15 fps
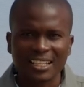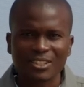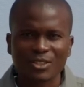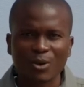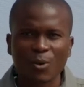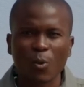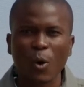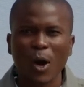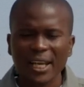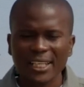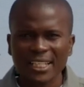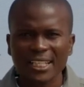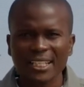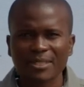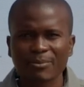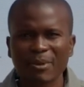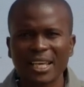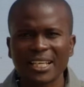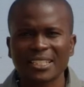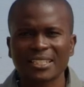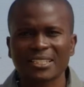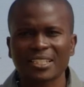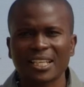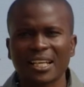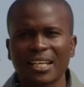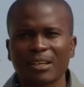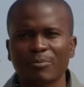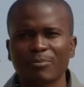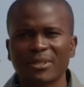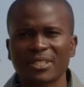And so what is maize shell
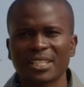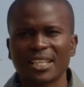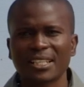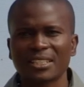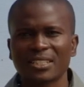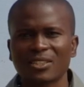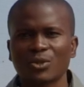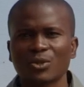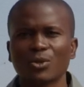out percent?